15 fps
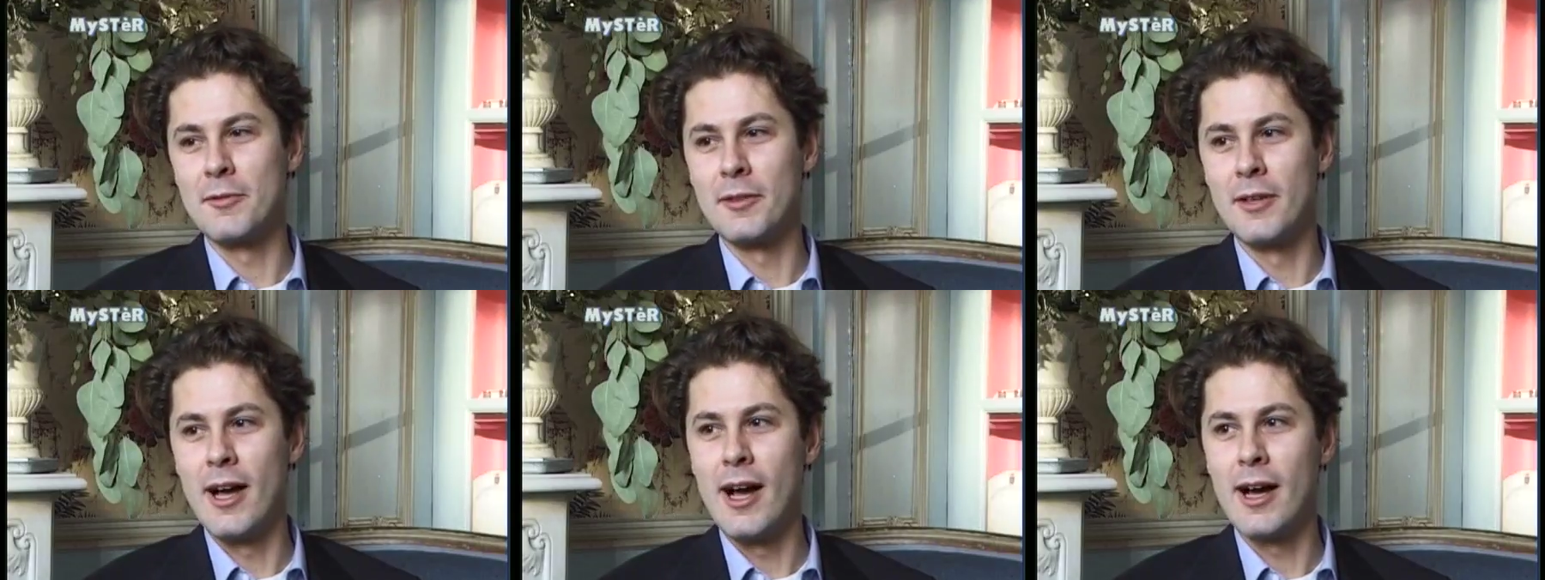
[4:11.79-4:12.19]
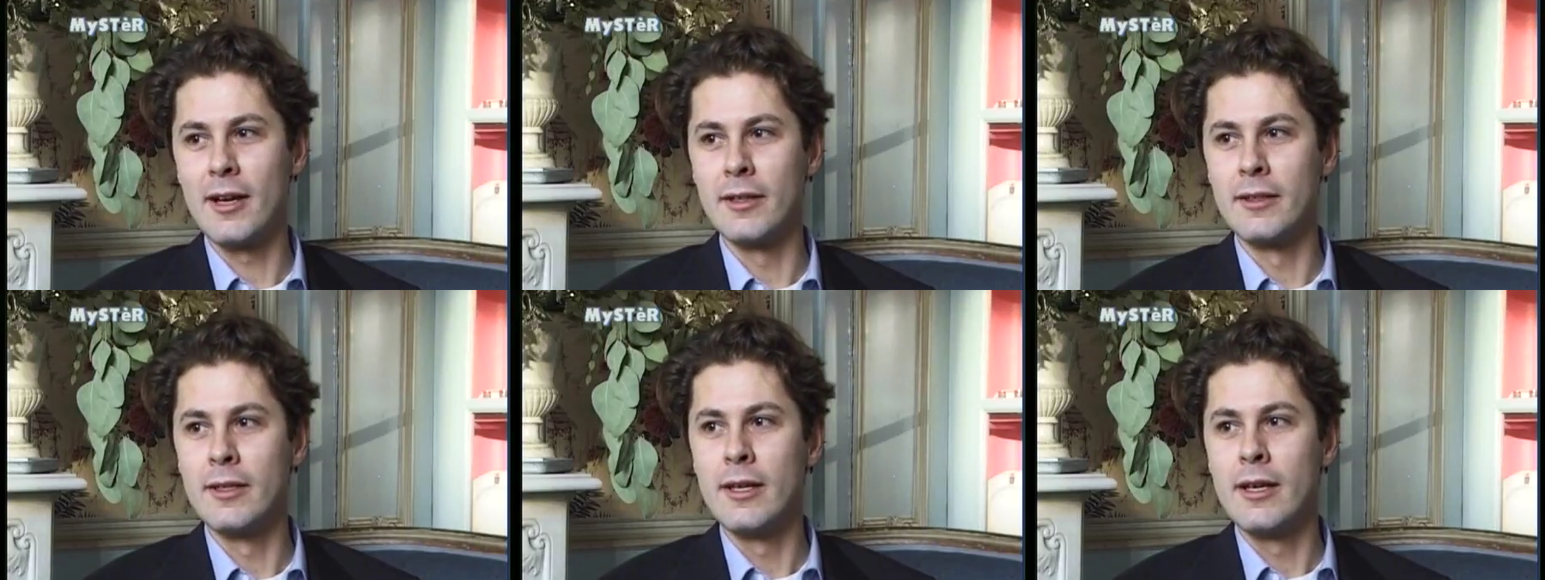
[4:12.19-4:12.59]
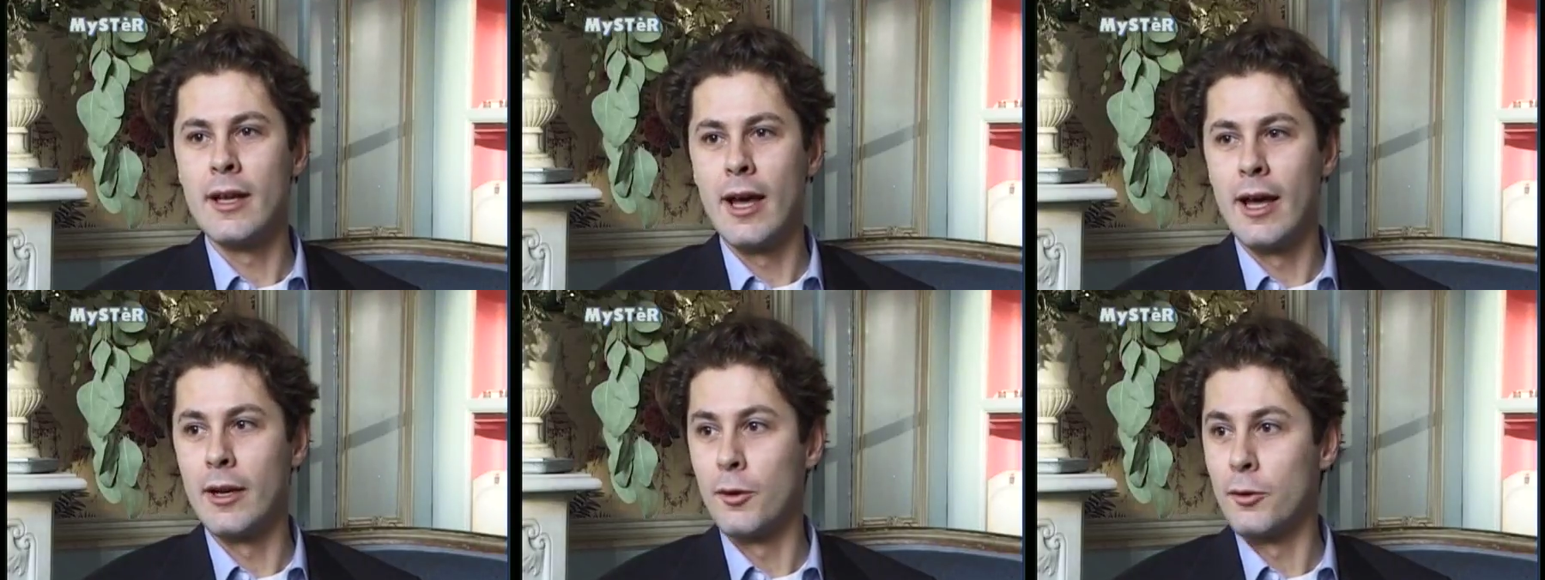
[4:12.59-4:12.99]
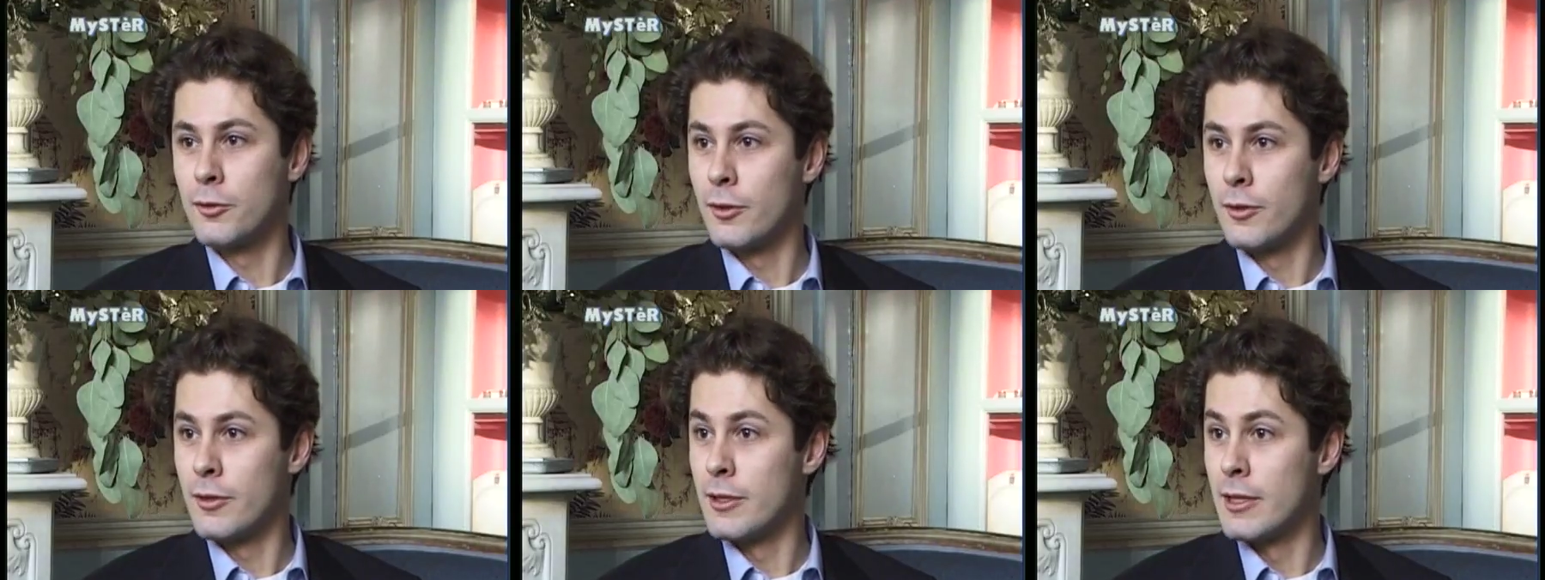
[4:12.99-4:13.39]
Van Hagen and
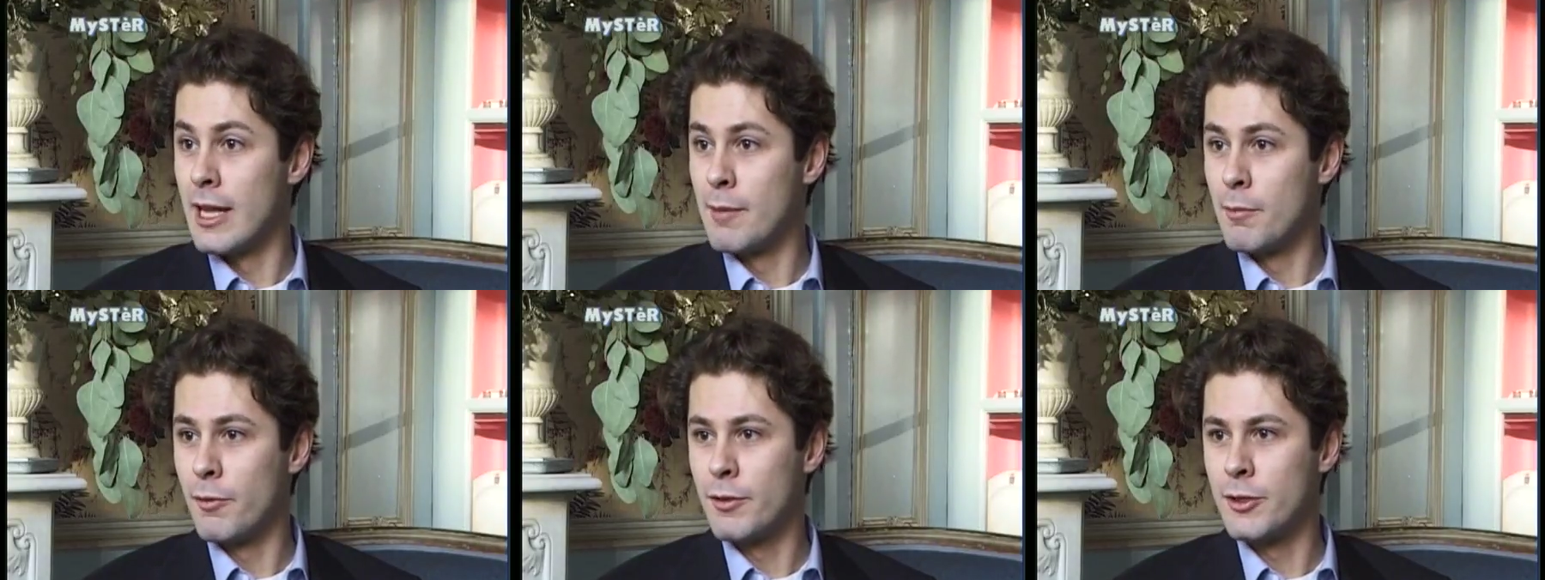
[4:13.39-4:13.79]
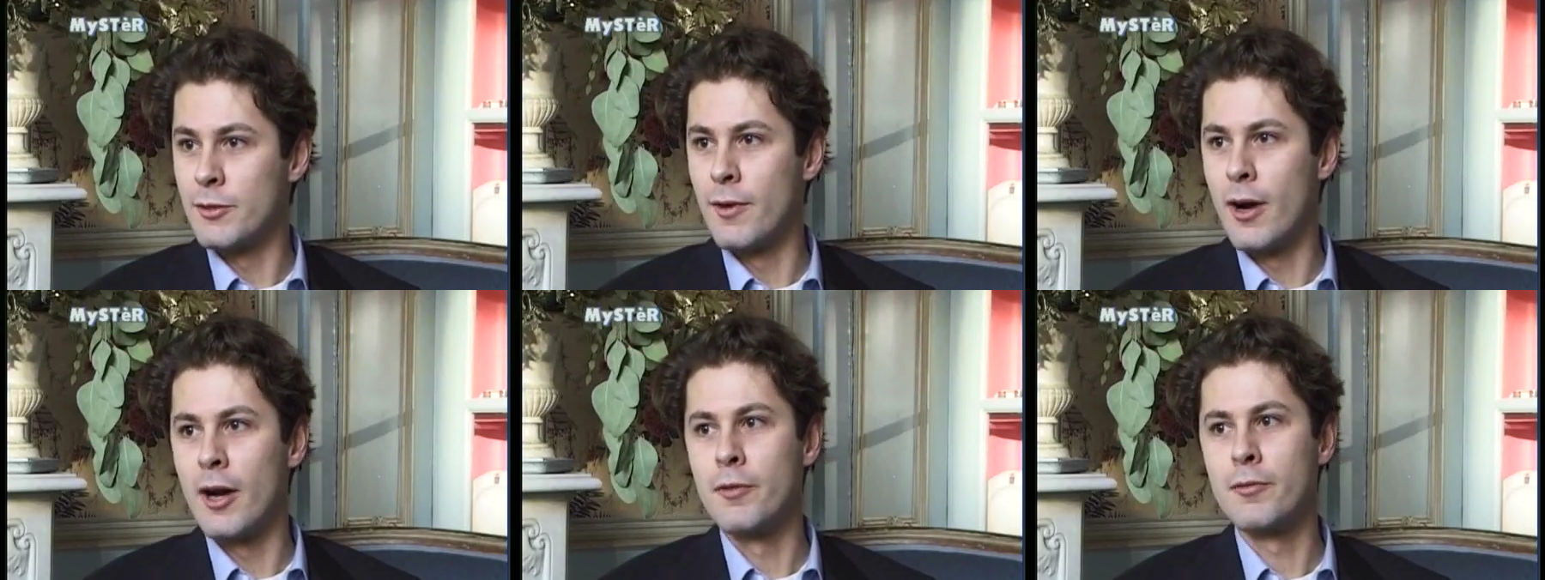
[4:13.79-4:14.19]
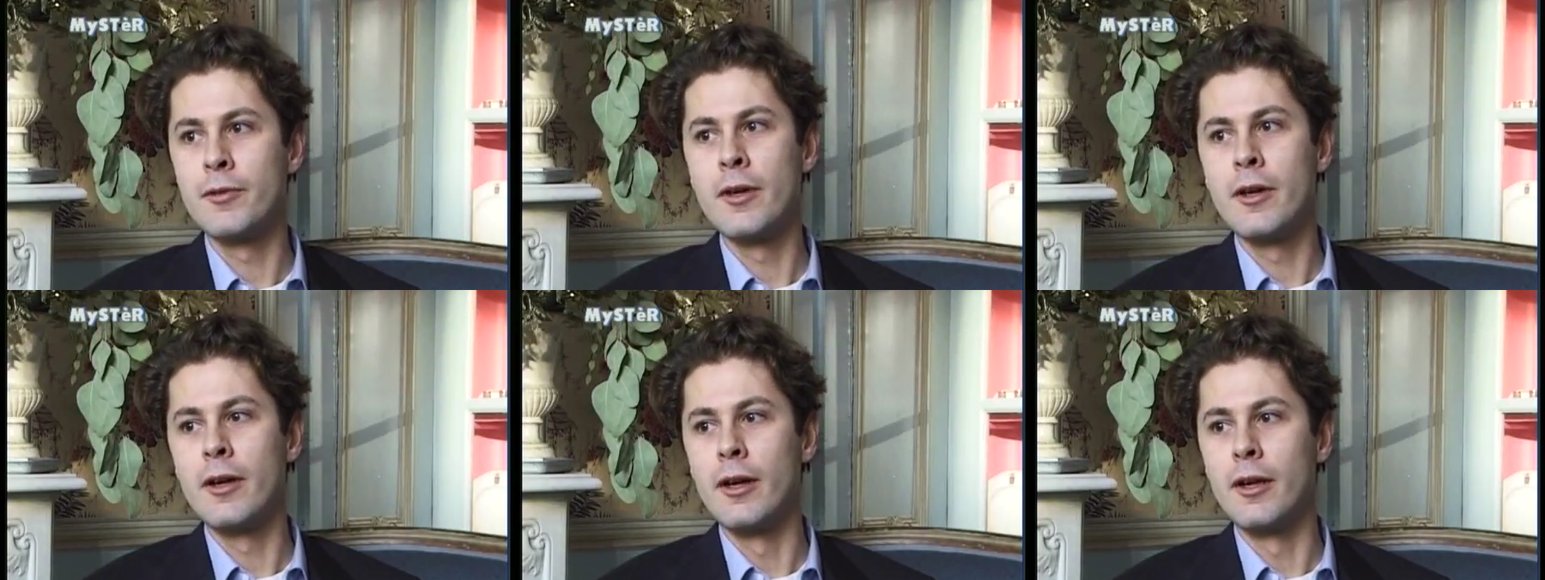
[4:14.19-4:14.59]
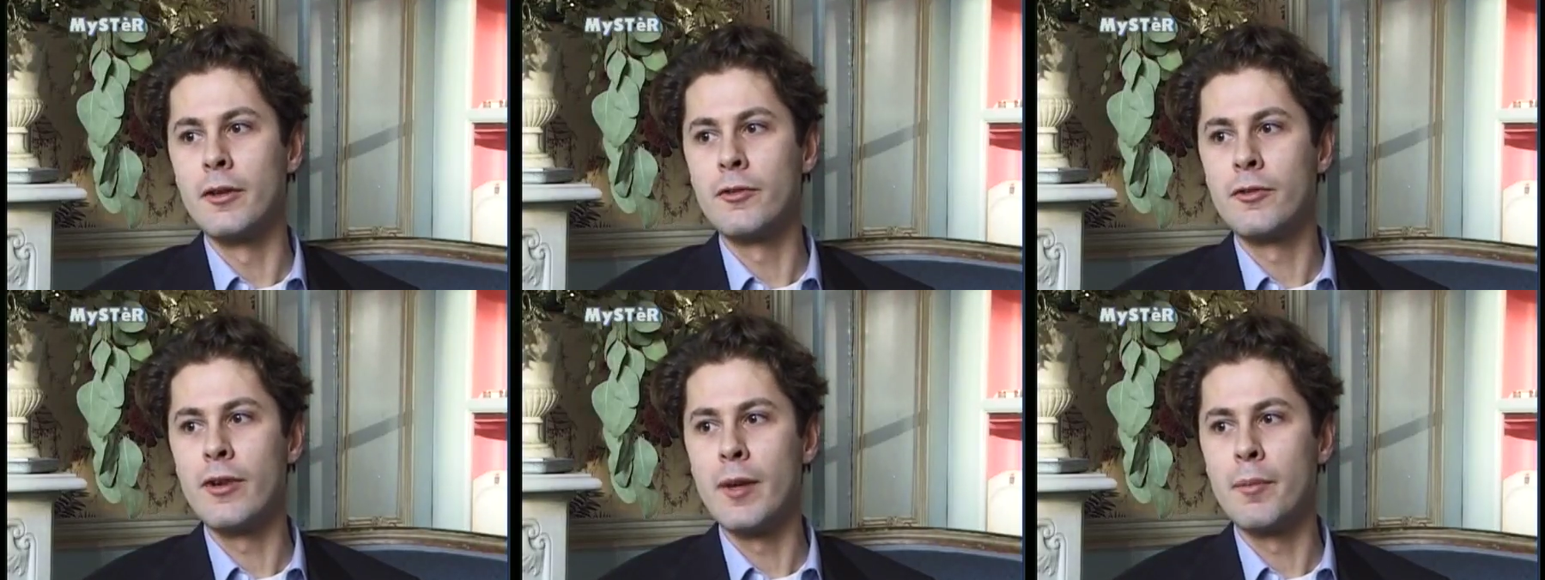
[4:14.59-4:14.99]
also the name of his wife,
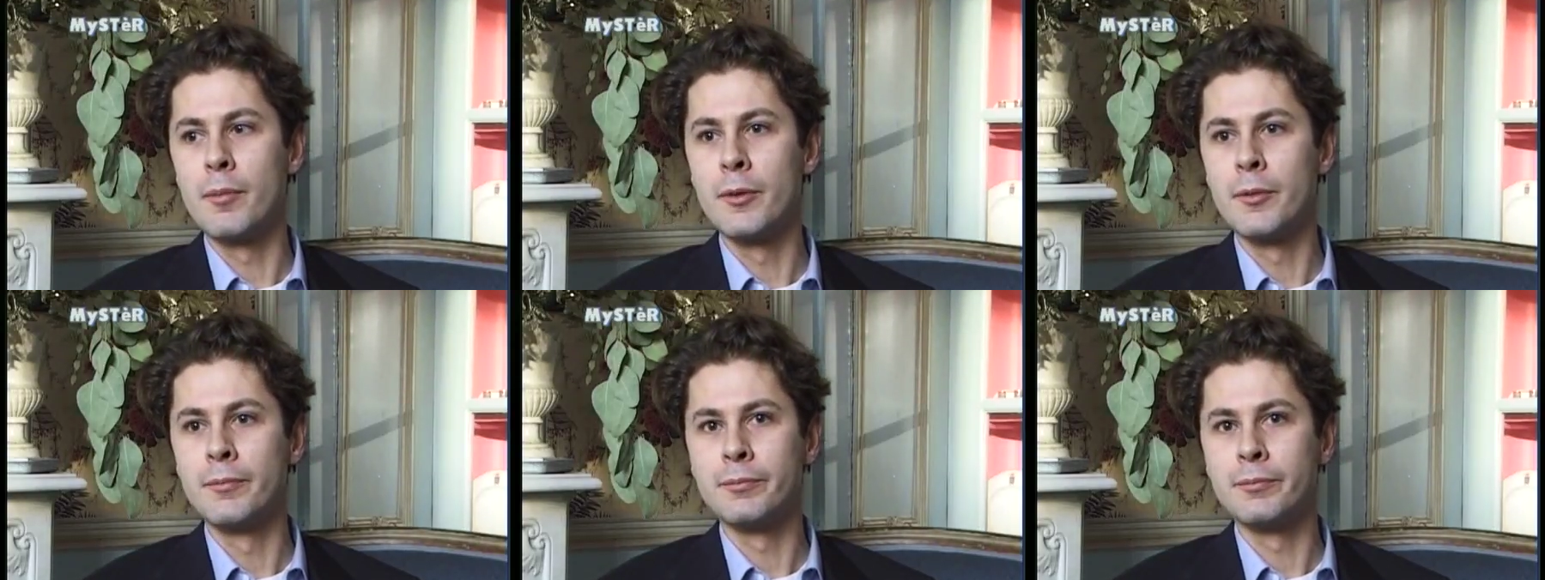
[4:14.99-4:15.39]
Trip.